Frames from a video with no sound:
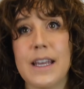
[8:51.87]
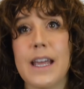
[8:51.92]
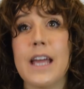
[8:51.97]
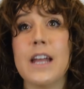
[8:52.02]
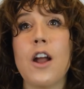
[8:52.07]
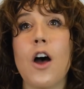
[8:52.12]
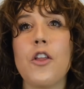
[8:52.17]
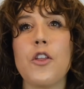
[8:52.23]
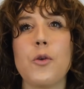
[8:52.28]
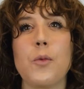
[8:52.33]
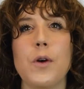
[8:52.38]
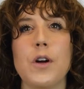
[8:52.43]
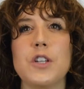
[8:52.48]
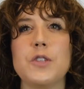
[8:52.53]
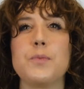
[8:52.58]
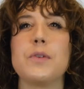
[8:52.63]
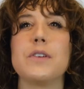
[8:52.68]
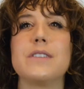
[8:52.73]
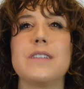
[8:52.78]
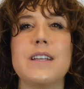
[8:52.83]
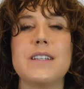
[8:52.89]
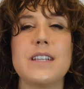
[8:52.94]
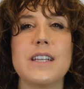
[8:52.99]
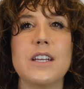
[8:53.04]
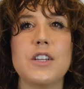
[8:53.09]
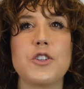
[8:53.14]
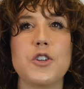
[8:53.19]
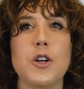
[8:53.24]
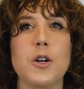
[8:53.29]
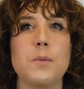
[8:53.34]
In other words, presenting
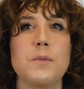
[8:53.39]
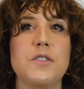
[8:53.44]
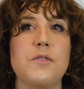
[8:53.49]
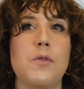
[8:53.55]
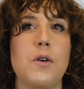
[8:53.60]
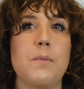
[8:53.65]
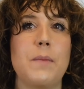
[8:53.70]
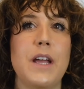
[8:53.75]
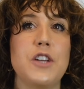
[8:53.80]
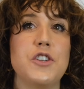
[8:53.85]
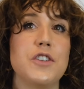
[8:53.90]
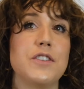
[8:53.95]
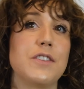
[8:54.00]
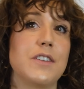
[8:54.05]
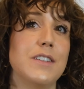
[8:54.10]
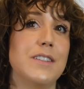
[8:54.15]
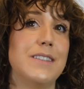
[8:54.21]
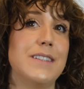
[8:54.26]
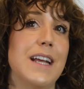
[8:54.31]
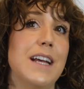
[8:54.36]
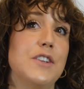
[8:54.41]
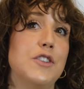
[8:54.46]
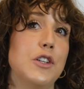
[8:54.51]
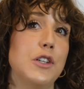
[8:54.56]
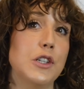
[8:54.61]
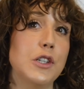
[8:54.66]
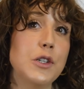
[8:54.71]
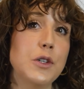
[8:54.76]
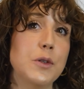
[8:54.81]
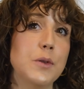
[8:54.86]
in terms of what patients could stand to
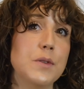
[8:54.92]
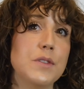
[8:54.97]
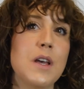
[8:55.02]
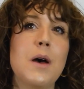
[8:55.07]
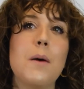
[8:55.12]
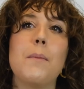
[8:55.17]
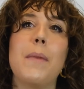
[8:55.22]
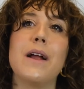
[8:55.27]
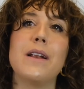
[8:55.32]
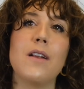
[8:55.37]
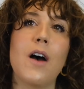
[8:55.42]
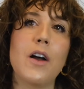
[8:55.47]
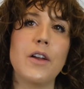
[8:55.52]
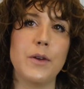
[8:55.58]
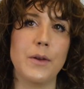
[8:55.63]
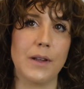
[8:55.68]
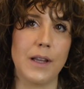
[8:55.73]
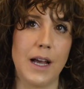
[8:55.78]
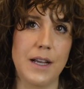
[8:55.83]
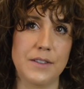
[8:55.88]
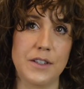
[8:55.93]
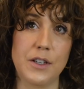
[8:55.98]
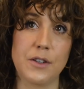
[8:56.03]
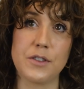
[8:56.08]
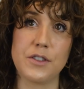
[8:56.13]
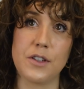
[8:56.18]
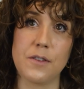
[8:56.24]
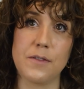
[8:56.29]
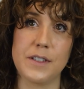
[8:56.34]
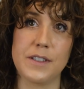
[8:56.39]
lose by not utilizing your
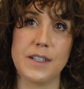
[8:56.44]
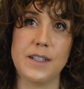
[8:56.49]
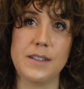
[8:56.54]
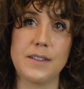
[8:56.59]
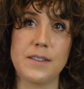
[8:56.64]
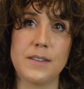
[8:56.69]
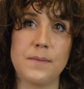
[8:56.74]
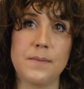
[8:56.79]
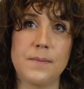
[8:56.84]
services.